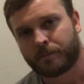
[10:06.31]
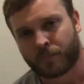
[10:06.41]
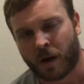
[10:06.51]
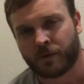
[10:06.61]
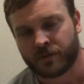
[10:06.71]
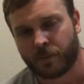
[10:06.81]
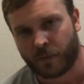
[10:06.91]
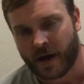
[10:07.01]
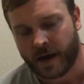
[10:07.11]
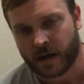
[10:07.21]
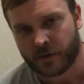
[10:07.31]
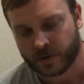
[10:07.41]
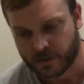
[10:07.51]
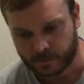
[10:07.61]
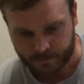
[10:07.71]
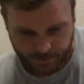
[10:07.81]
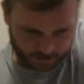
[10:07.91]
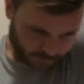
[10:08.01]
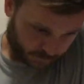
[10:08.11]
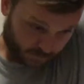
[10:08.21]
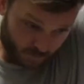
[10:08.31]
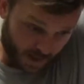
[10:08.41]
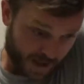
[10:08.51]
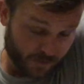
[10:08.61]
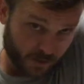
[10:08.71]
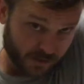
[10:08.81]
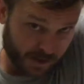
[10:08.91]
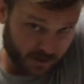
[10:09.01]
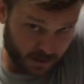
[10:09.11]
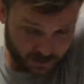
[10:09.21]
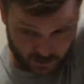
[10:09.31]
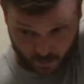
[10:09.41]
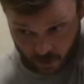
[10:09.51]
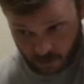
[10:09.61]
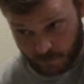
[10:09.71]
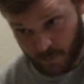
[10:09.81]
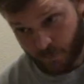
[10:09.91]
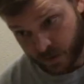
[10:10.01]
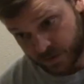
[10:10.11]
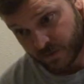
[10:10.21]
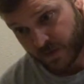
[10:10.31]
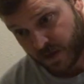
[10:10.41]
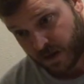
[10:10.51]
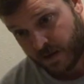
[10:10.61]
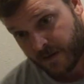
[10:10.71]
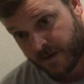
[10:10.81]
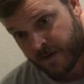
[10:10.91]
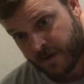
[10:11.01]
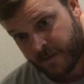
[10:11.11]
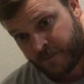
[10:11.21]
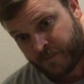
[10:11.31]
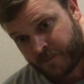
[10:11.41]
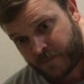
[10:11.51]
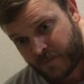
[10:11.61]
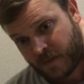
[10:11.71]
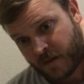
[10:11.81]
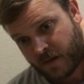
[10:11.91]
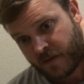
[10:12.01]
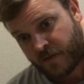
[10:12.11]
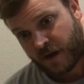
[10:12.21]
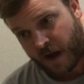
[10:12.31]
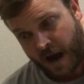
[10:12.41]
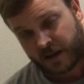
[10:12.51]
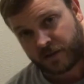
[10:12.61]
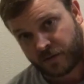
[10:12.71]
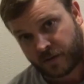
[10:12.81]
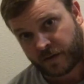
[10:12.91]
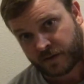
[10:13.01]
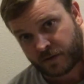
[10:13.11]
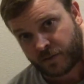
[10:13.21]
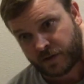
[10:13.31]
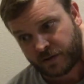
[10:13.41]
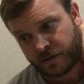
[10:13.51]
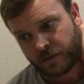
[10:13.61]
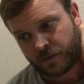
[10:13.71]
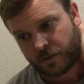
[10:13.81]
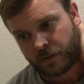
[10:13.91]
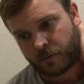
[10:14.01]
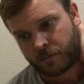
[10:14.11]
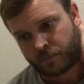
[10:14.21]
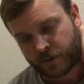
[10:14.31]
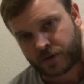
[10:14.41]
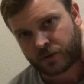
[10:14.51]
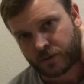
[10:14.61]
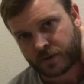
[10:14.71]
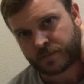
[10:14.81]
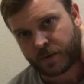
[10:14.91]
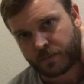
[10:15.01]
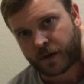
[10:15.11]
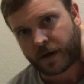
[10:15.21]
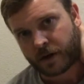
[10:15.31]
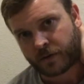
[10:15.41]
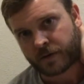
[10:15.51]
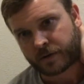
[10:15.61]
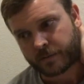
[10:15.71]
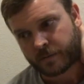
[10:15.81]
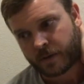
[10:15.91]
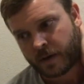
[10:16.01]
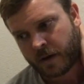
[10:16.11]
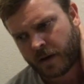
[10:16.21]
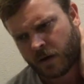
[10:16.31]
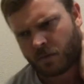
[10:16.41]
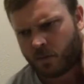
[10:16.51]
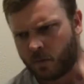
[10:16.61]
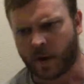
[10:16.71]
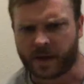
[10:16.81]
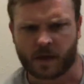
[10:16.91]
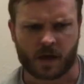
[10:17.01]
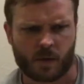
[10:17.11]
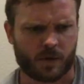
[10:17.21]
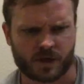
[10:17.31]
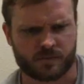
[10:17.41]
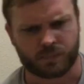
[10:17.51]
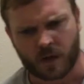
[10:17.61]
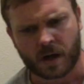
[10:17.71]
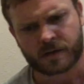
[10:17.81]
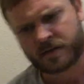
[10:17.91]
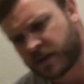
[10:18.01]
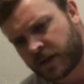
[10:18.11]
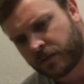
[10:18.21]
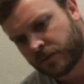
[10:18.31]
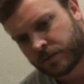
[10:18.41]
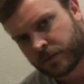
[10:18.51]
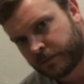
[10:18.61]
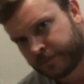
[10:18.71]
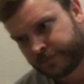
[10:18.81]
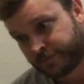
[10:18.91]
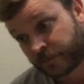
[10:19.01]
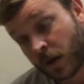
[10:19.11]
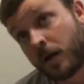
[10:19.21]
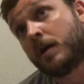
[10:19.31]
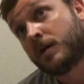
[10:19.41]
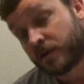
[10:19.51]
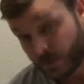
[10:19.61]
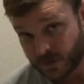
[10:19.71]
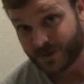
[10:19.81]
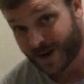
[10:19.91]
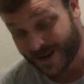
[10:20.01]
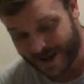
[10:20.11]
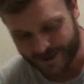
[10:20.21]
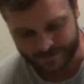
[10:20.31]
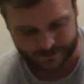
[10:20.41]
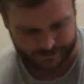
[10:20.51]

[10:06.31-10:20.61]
probably to a brain aneurysm. I don't know exactly how it's going to work, but personally, if I could do the things that we do, I'm pretty sure it would just be a brain aneurysm. Well, why can't we just block the signals? Someone tried that.